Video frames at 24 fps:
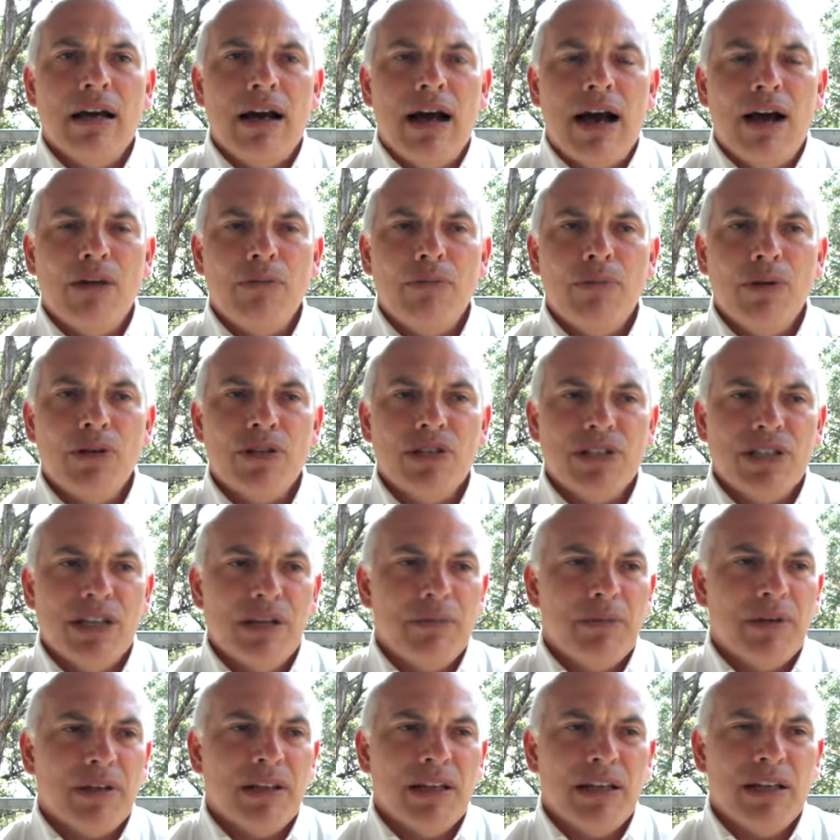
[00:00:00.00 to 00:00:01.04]
Outputs
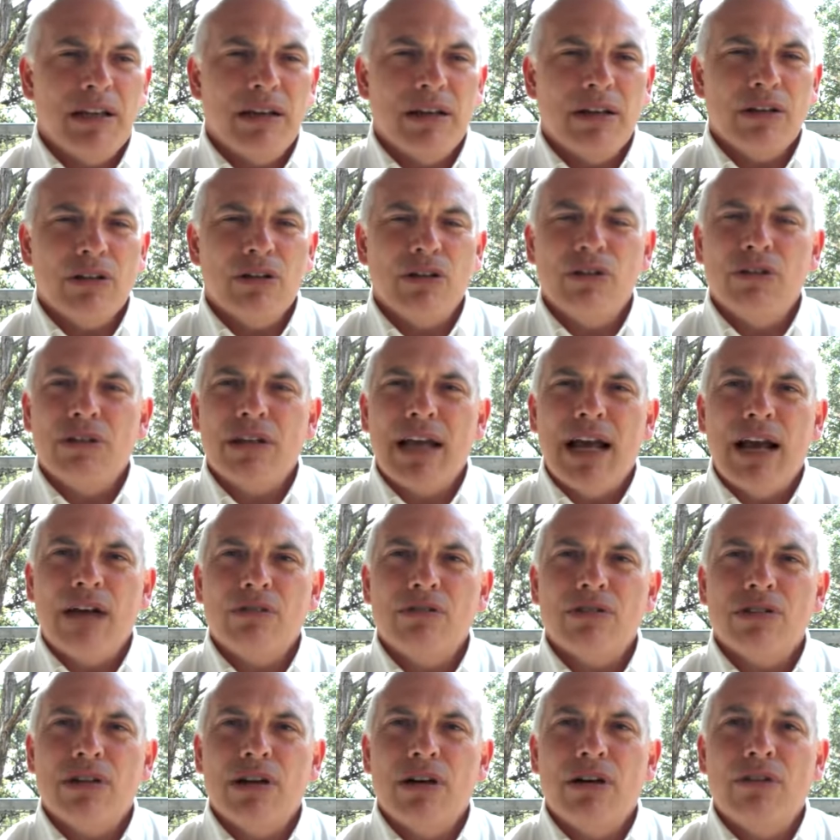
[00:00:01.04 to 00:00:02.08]
typically include
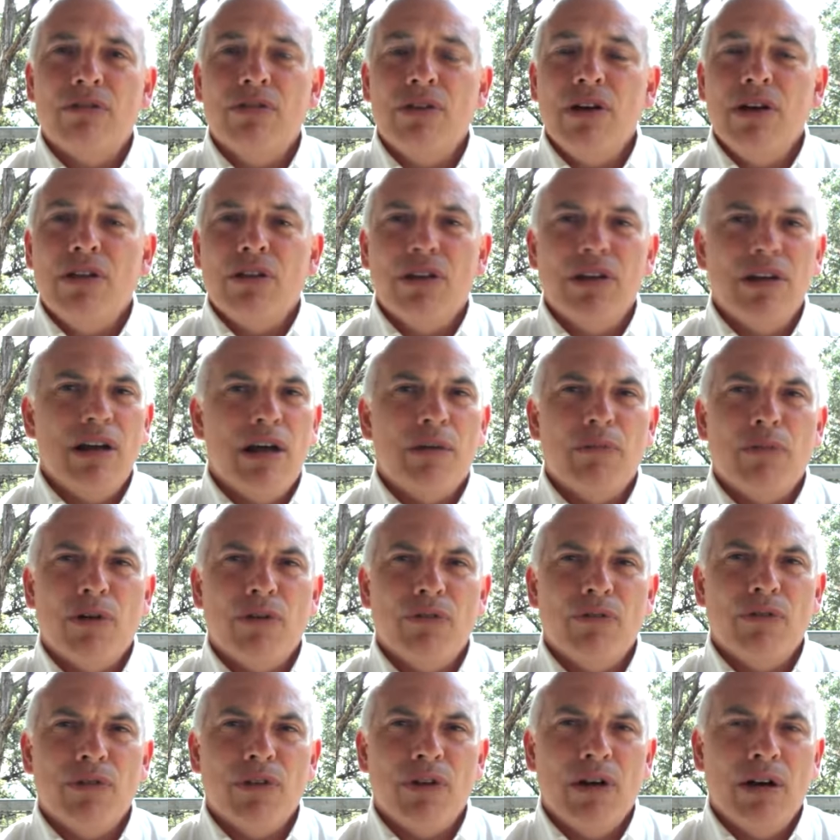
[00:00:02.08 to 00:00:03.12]
counts of the number of